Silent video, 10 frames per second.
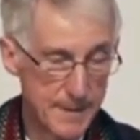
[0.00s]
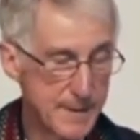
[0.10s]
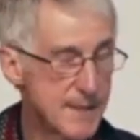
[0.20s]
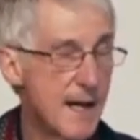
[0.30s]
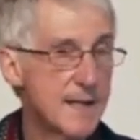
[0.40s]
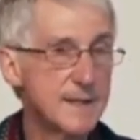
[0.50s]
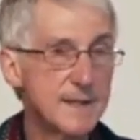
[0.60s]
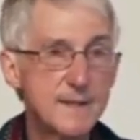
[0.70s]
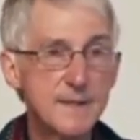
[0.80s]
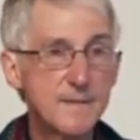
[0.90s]

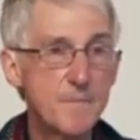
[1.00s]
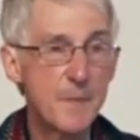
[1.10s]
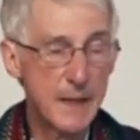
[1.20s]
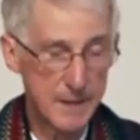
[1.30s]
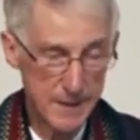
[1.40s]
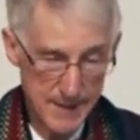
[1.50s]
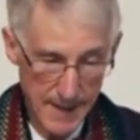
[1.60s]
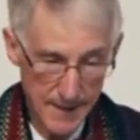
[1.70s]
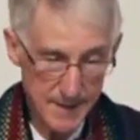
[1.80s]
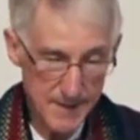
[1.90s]
Science can
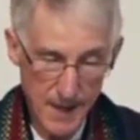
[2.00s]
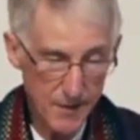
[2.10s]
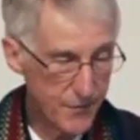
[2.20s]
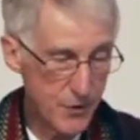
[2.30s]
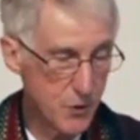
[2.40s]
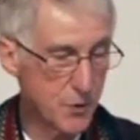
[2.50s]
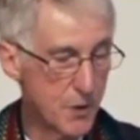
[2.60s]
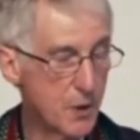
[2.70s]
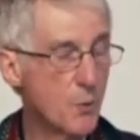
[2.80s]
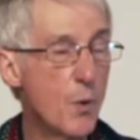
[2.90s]
tell us how
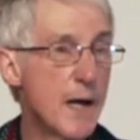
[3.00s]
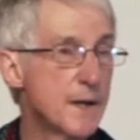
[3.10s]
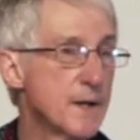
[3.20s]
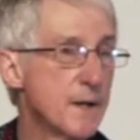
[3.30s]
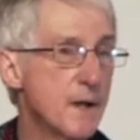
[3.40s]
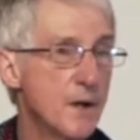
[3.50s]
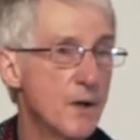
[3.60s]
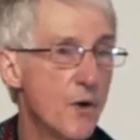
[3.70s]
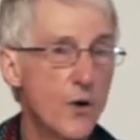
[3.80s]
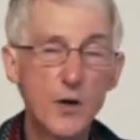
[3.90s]
food, water,
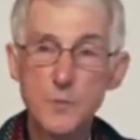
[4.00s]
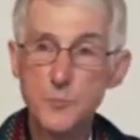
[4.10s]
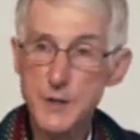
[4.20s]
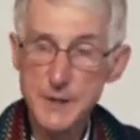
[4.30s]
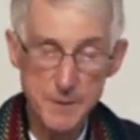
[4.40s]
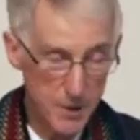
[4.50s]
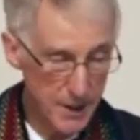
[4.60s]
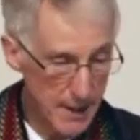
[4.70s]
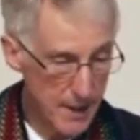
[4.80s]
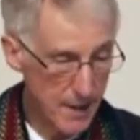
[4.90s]
or breathable
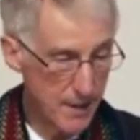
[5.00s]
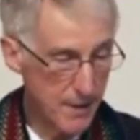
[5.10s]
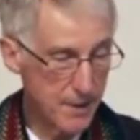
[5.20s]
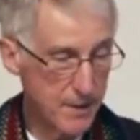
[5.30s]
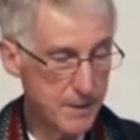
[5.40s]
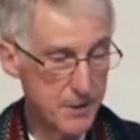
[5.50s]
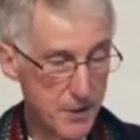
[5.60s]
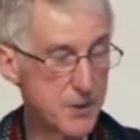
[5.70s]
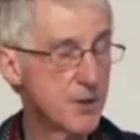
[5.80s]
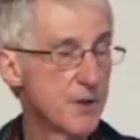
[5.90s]
air
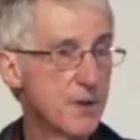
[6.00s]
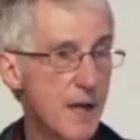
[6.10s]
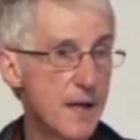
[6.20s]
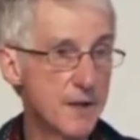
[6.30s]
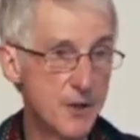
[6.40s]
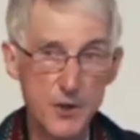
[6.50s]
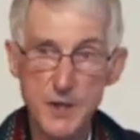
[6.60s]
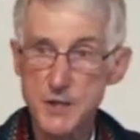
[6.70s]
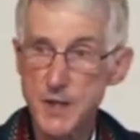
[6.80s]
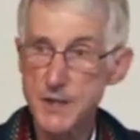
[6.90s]
nurture and
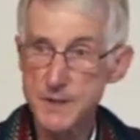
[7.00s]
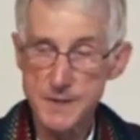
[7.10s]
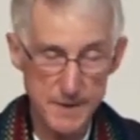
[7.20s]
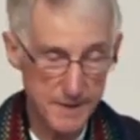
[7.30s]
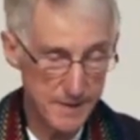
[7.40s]
nourish us.